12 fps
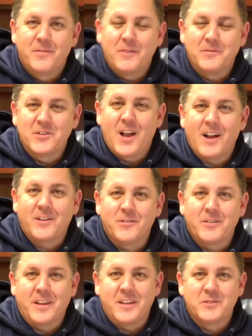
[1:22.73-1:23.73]
of soccer
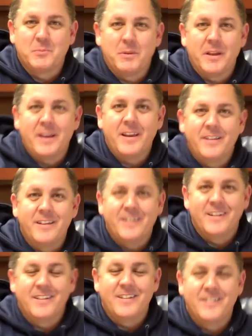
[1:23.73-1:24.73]
that gets played,
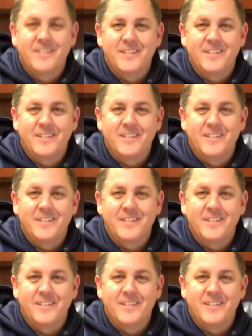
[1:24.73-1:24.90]
uh,